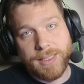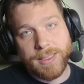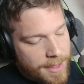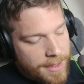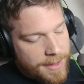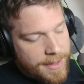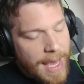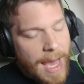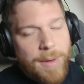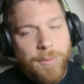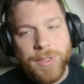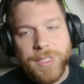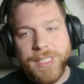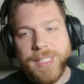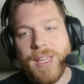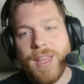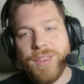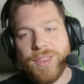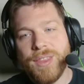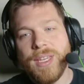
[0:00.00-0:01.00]
That was
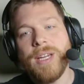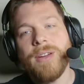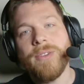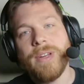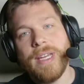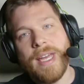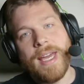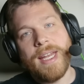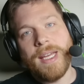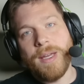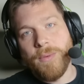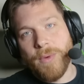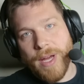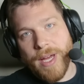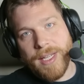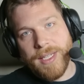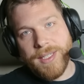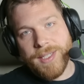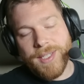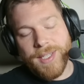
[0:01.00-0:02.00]
the theory,
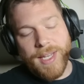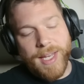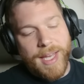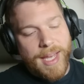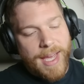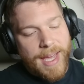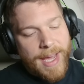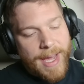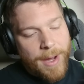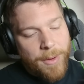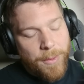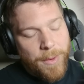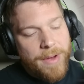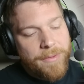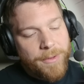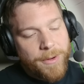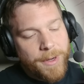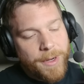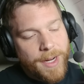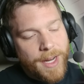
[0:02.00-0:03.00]
anyways.
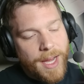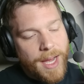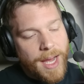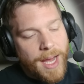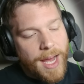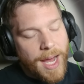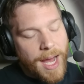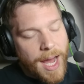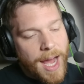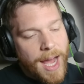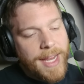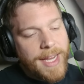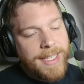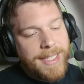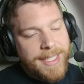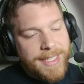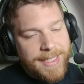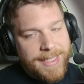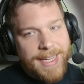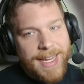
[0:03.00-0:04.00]
However, I
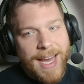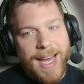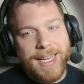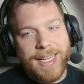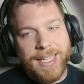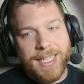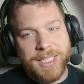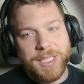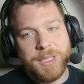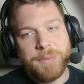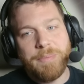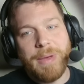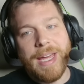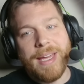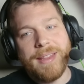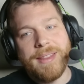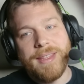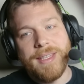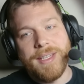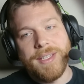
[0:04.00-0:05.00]
did not
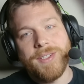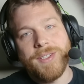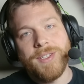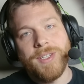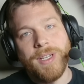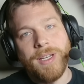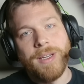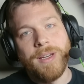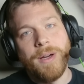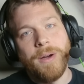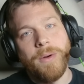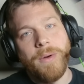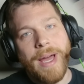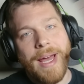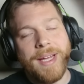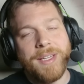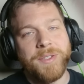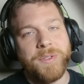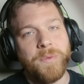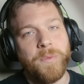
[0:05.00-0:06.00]
expect this to go
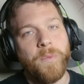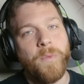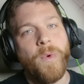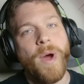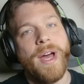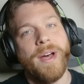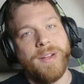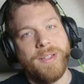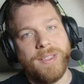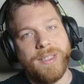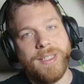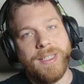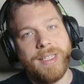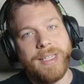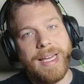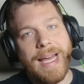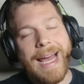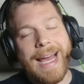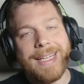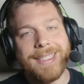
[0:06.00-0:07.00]
as well
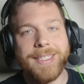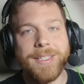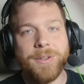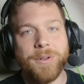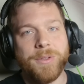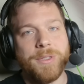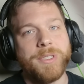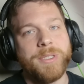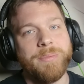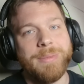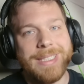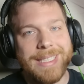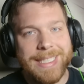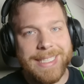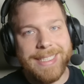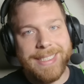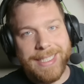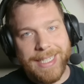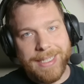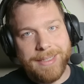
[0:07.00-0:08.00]
as it
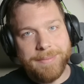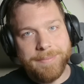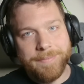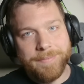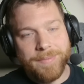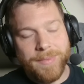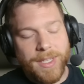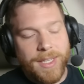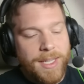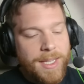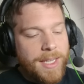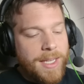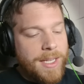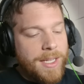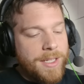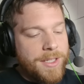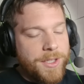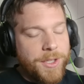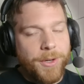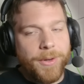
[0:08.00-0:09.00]
ultimately did.
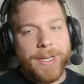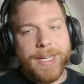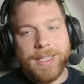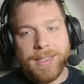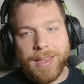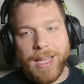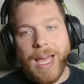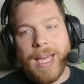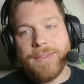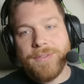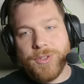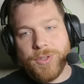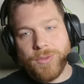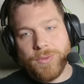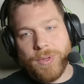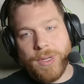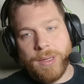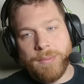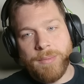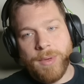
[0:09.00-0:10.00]
During a live
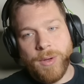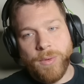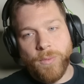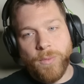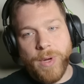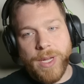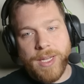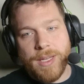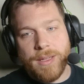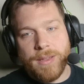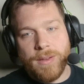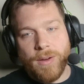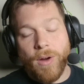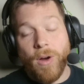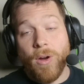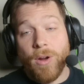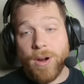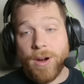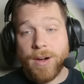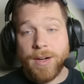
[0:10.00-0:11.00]
stream with
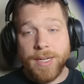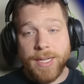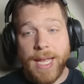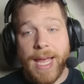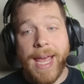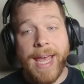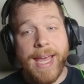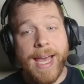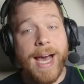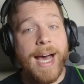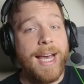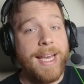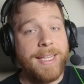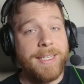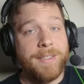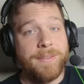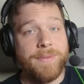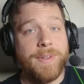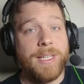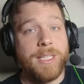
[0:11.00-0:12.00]
our AI
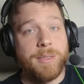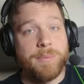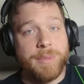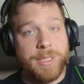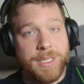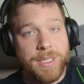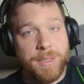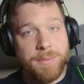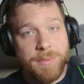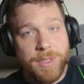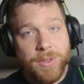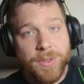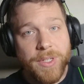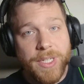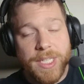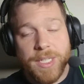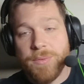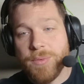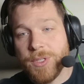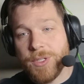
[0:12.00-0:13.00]
development
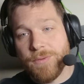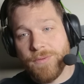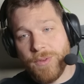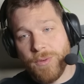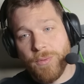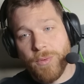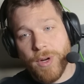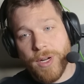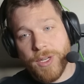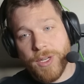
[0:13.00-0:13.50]
community, which, if you want to